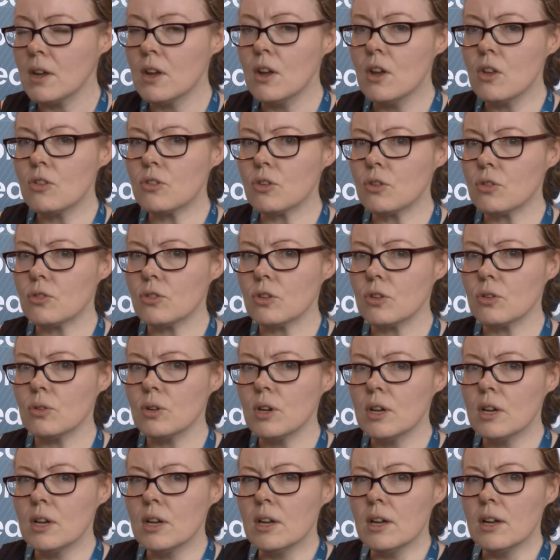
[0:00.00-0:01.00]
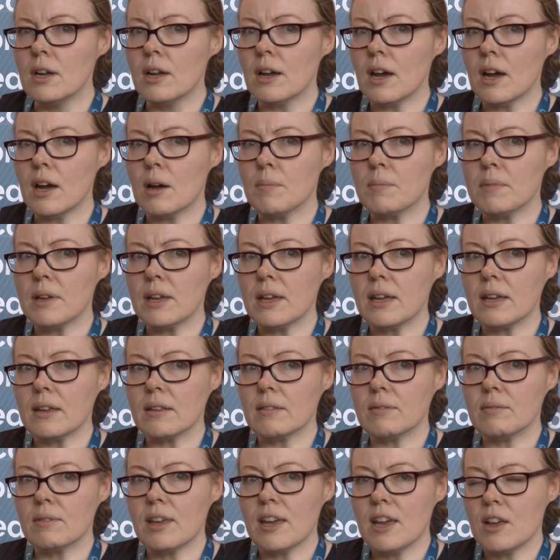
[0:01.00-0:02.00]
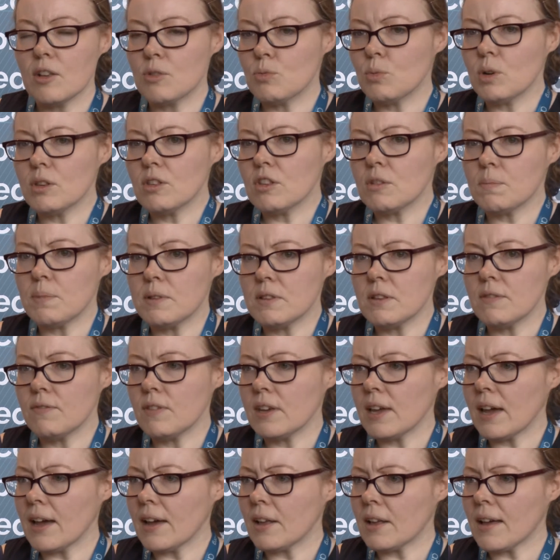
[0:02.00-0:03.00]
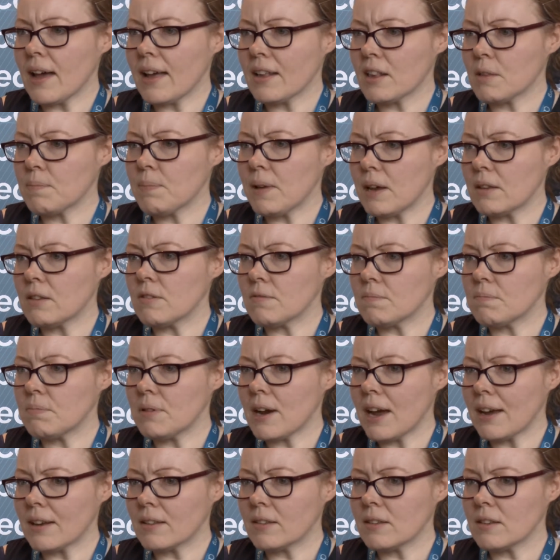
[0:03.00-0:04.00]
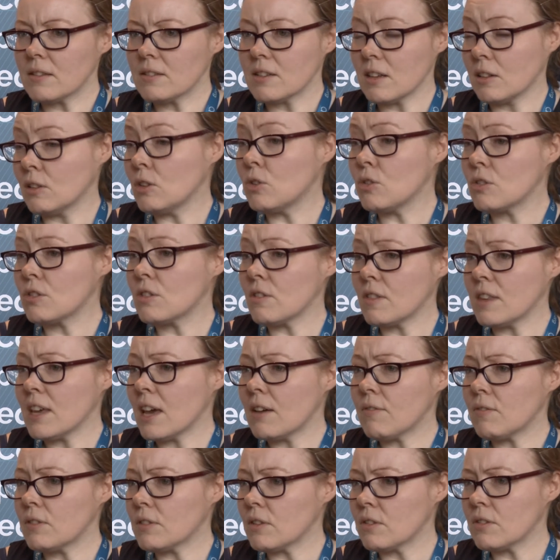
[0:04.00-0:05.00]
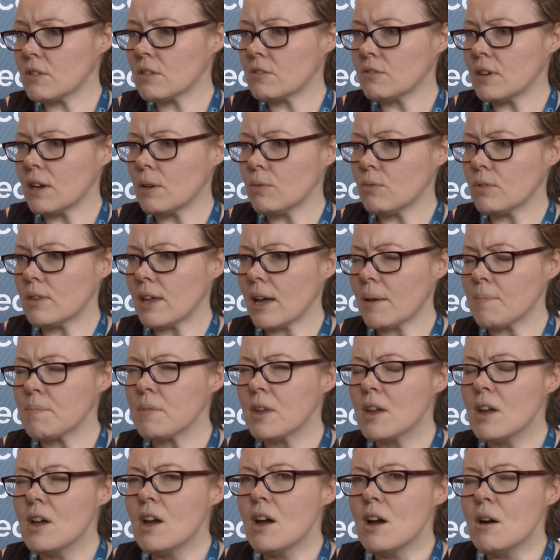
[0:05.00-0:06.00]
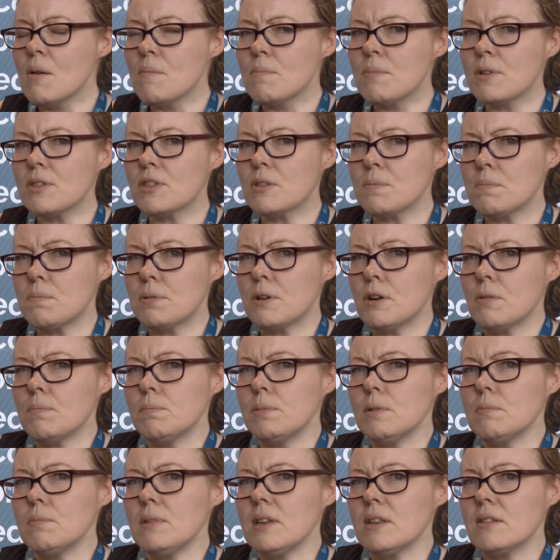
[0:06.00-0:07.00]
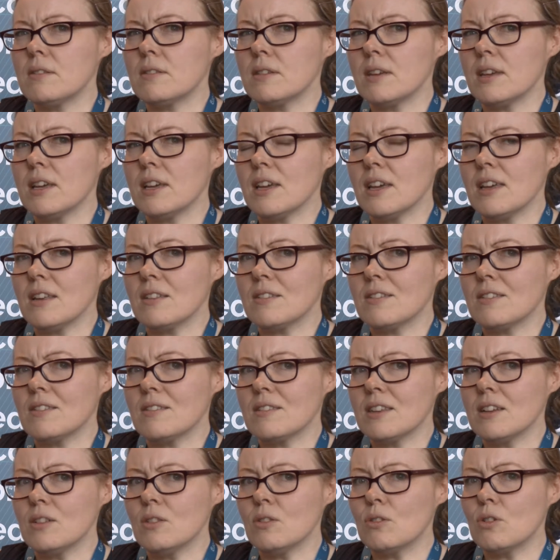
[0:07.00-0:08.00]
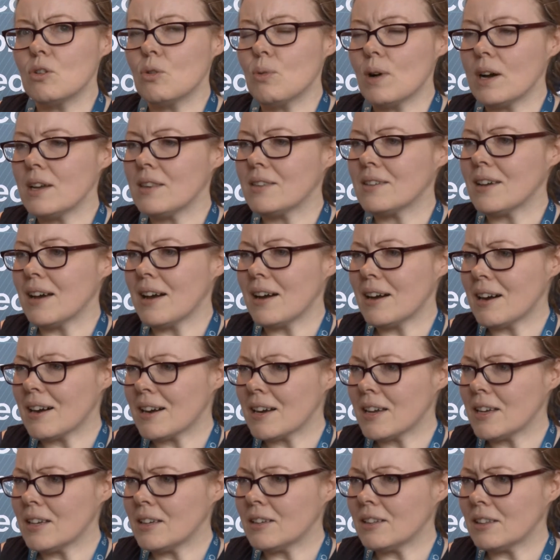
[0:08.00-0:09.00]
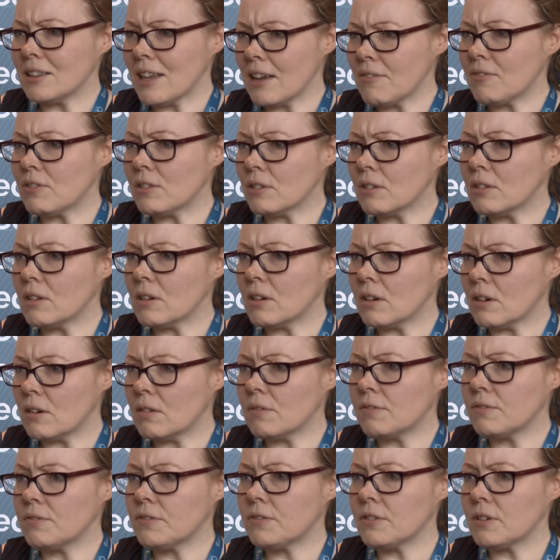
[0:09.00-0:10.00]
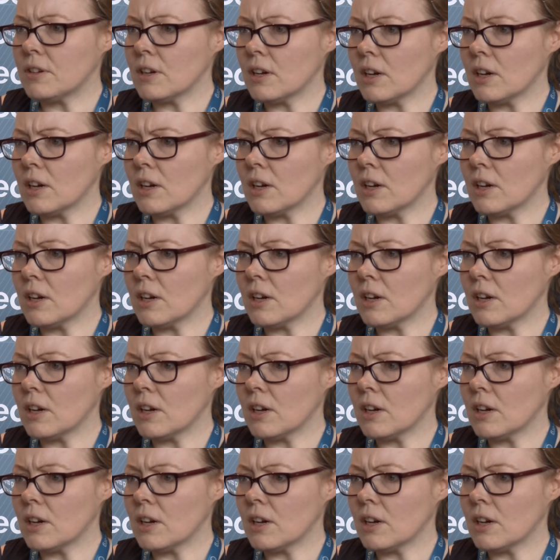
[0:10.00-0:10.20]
So it takes one specific aspect of practice and looks at the evidence around that. But the problem is it's still quite a high level of